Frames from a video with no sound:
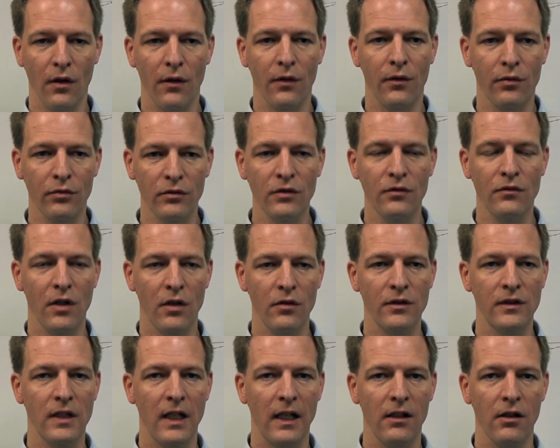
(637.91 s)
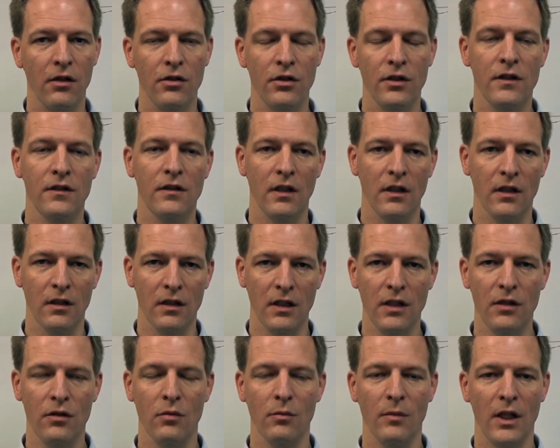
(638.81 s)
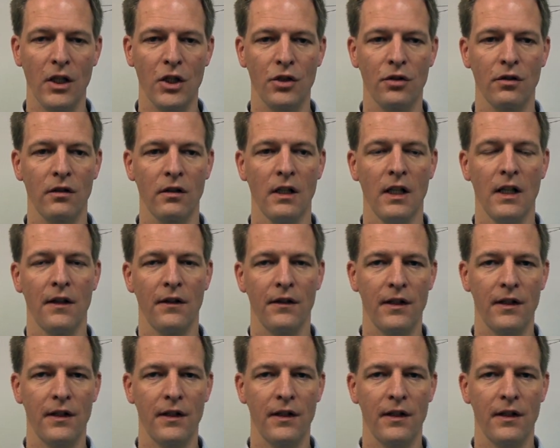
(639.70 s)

through those technologies and need to make sure